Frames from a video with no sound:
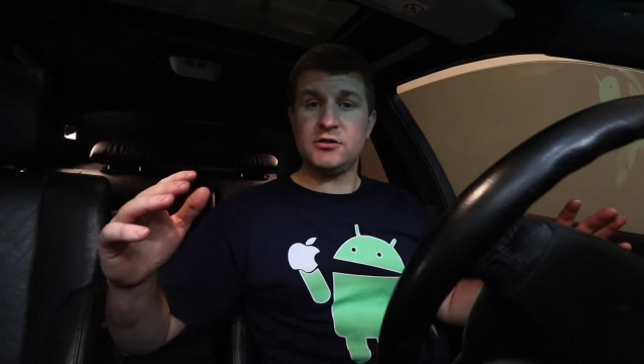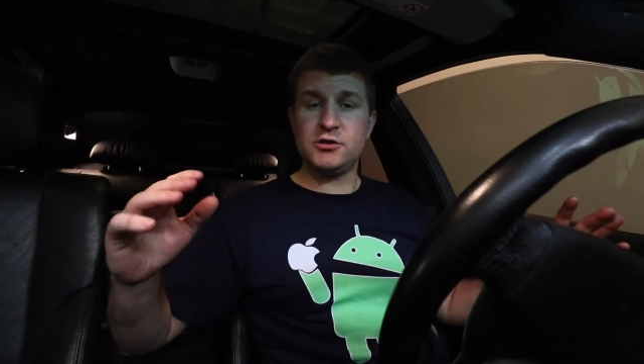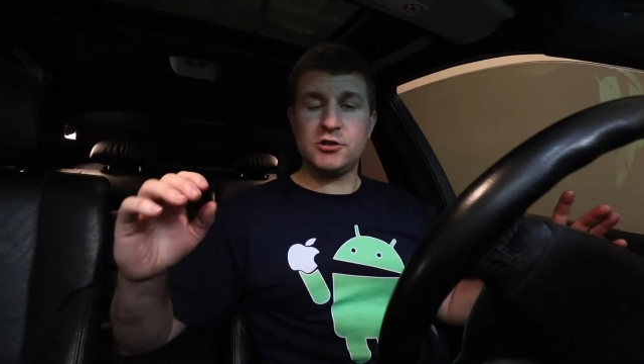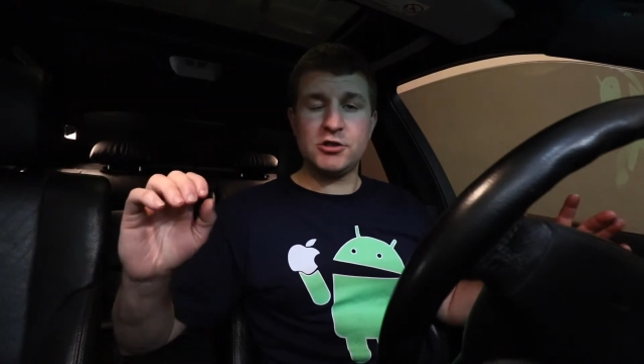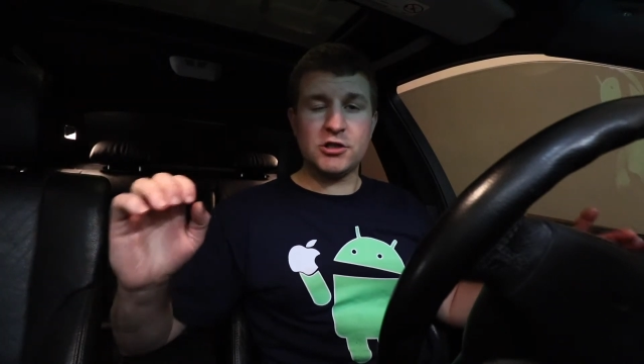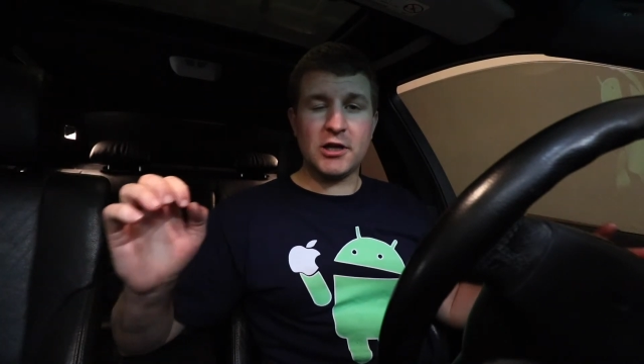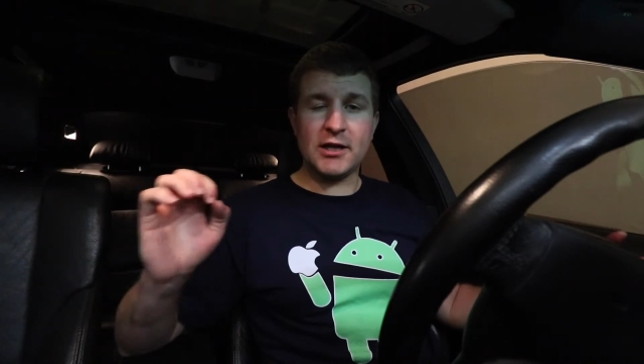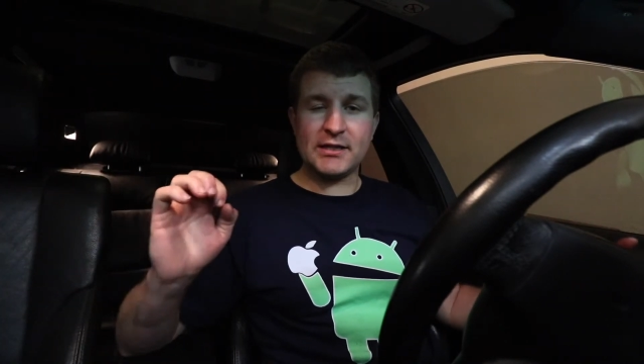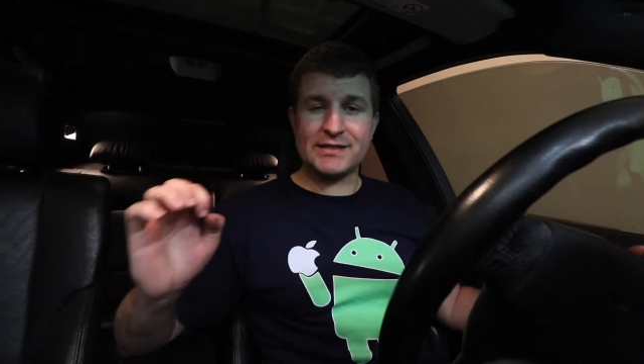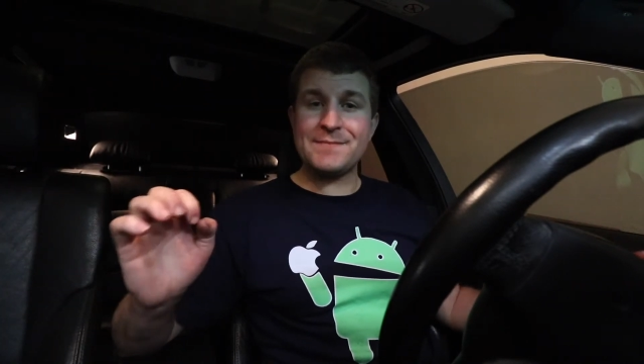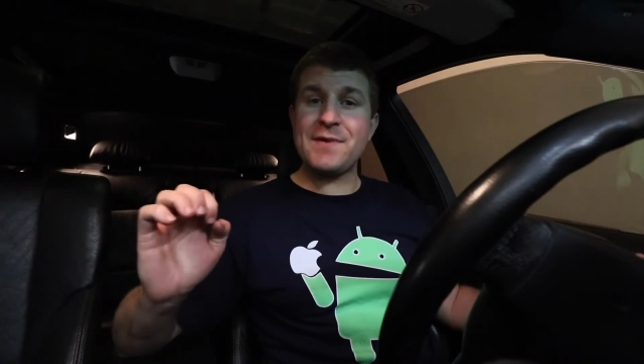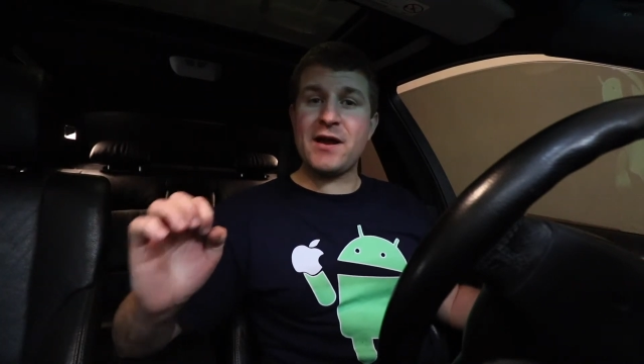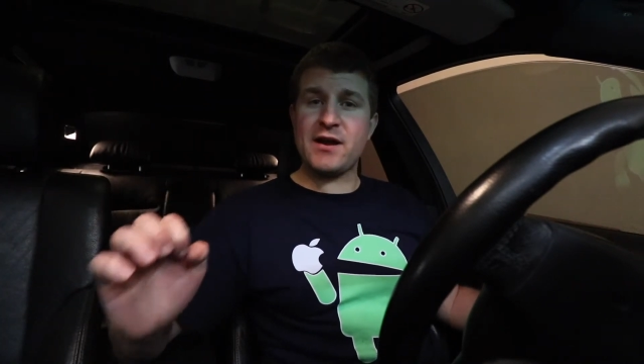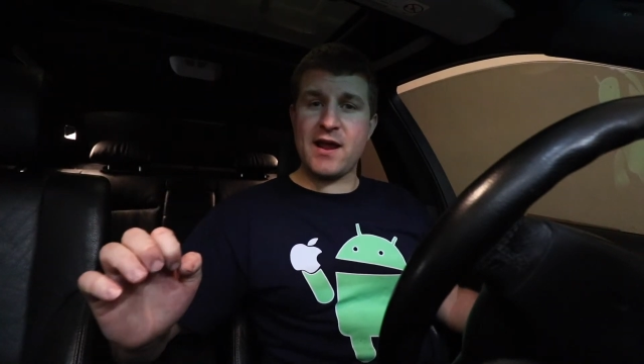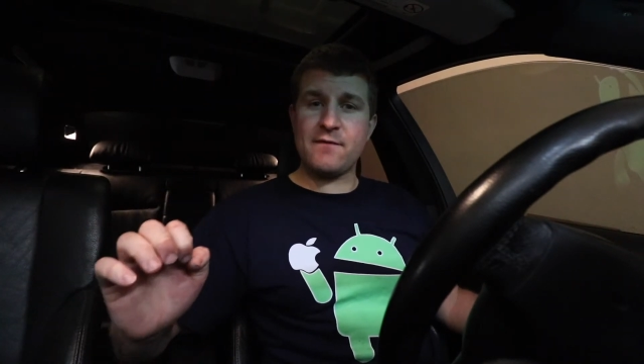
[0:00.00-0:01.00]
just
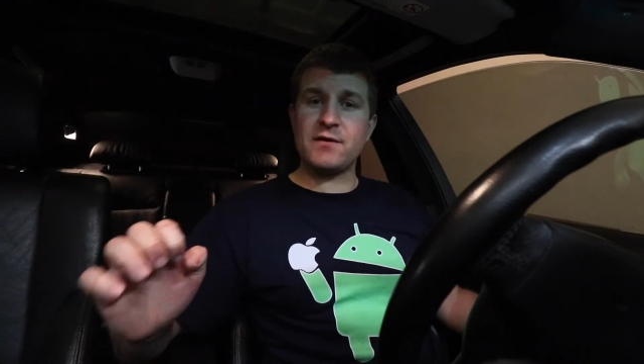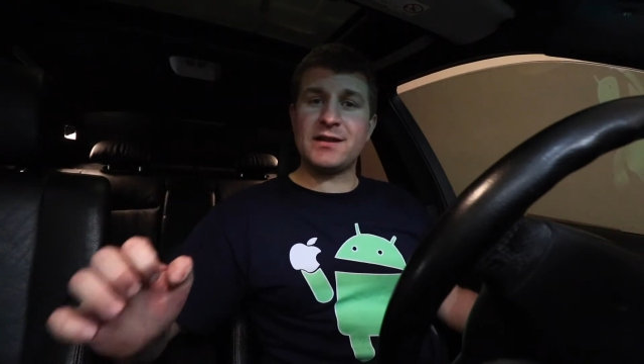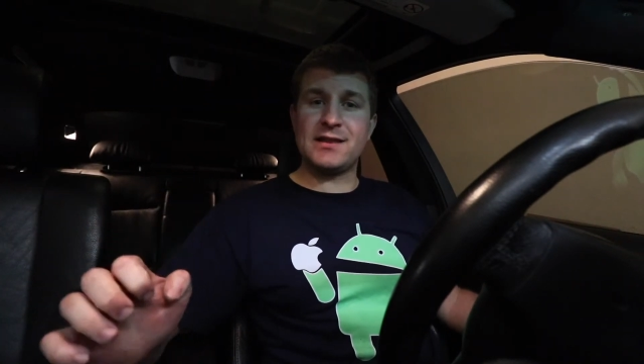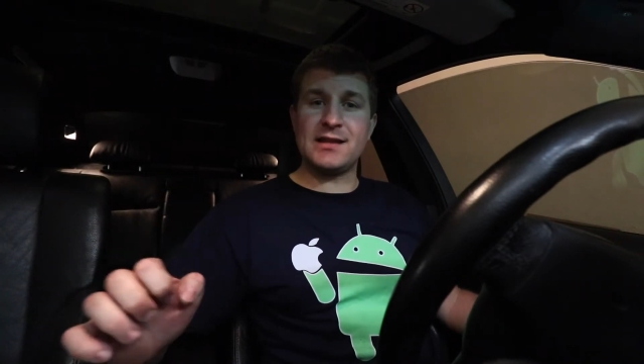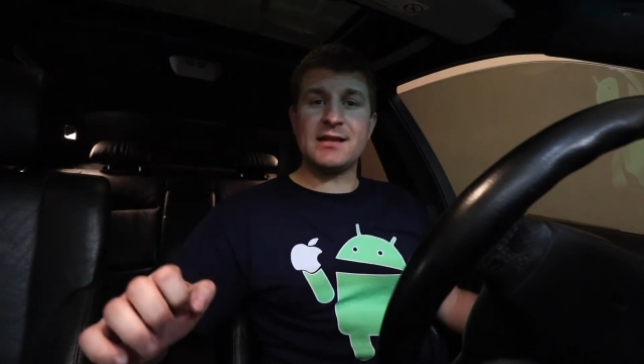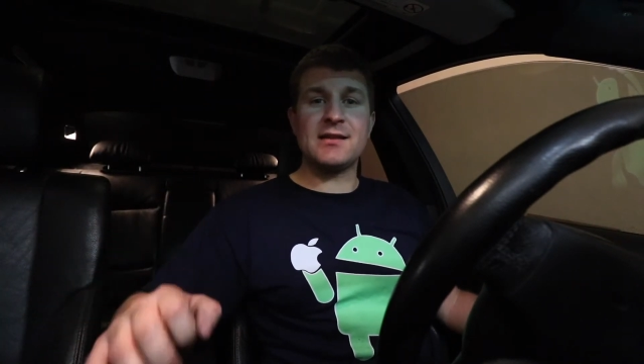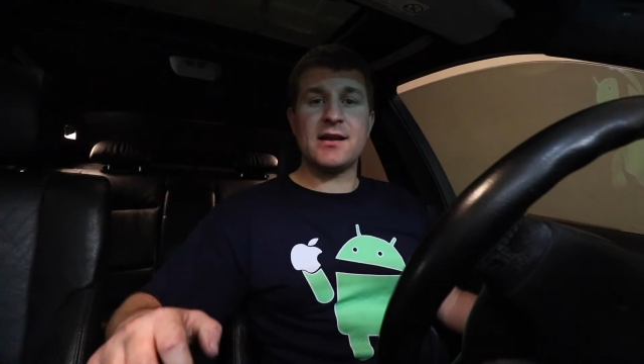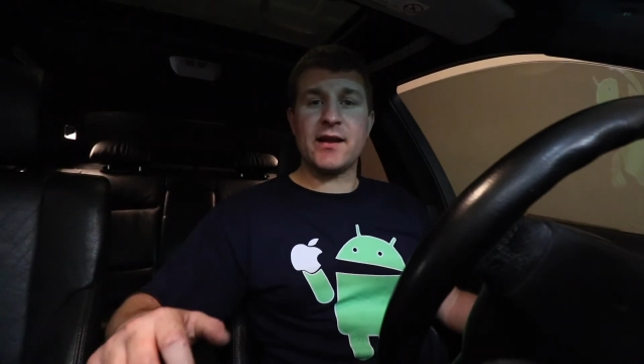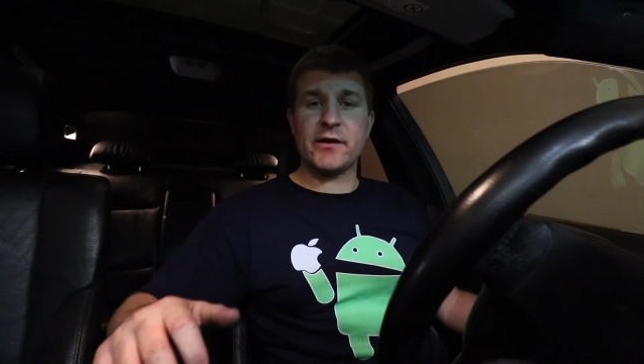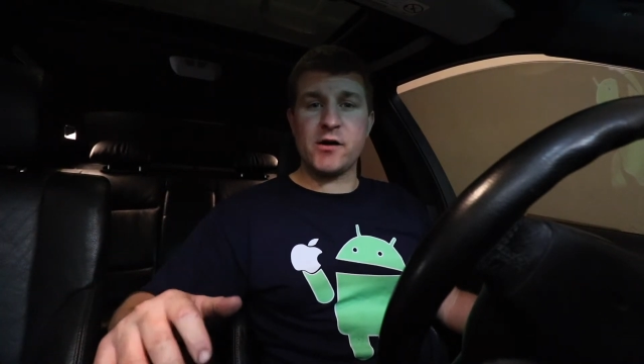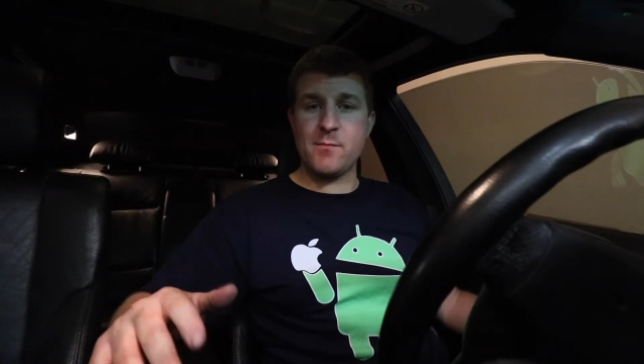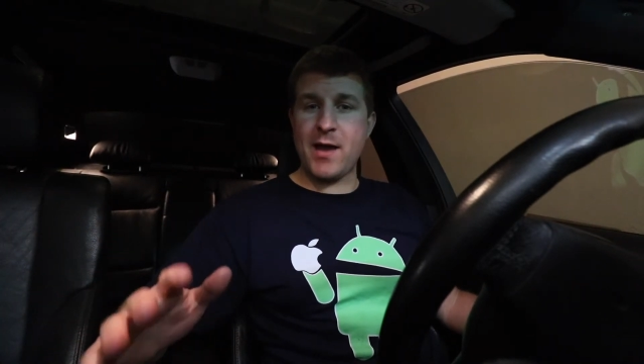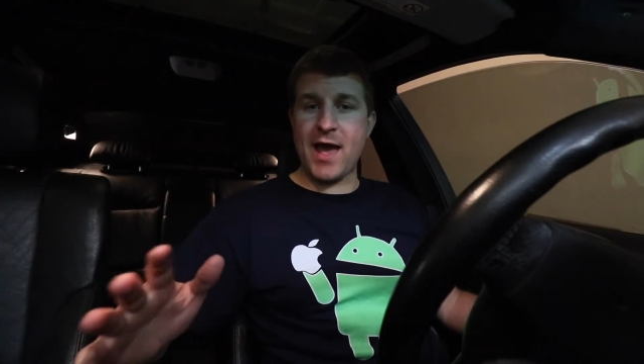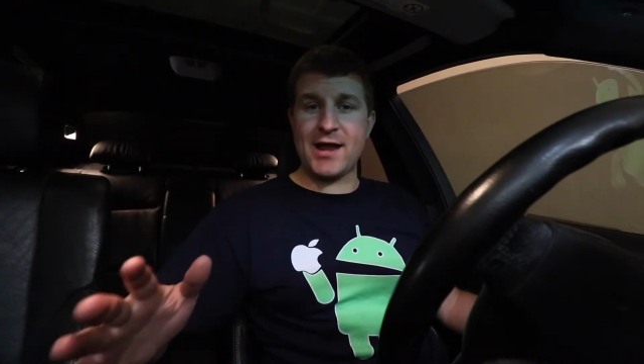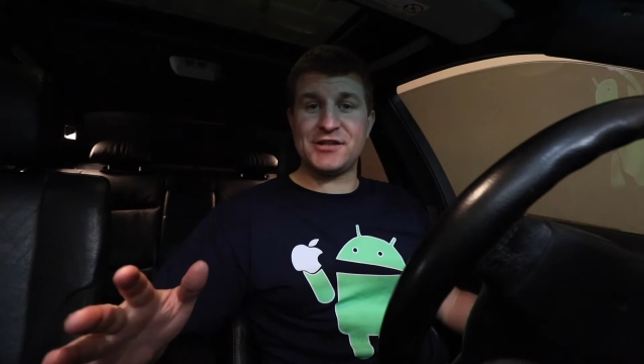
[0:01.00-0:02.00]
about everything that I could
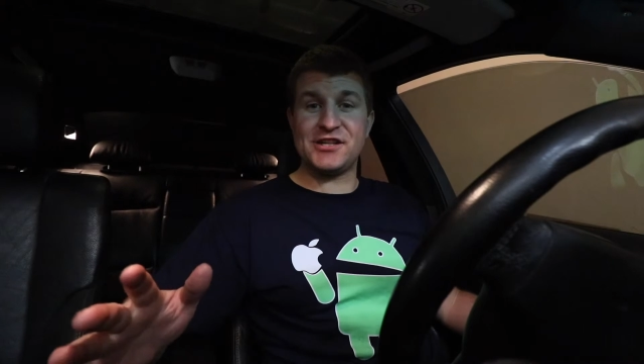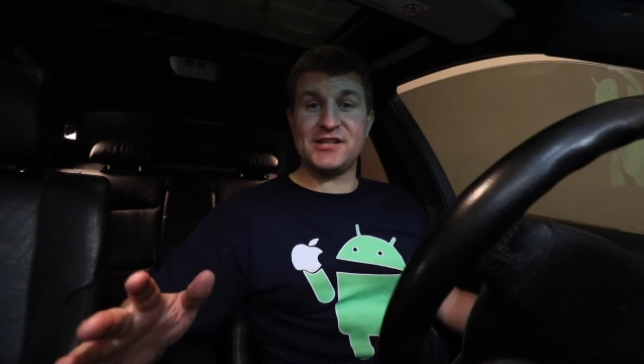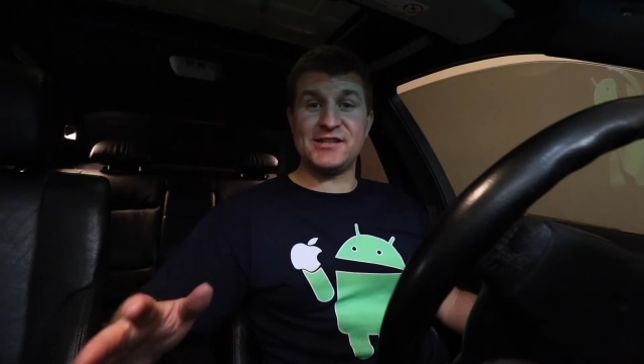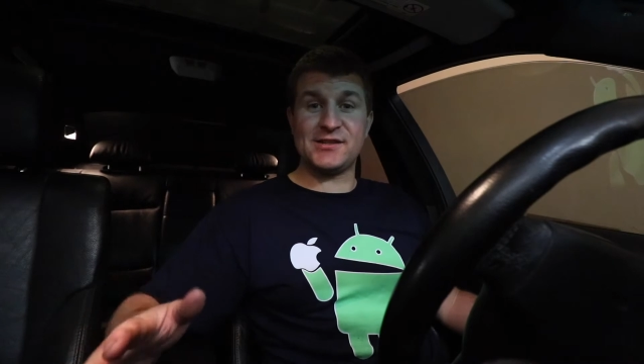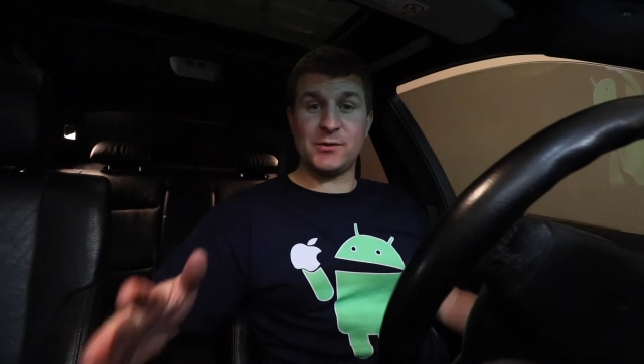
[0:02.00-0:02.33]
imagine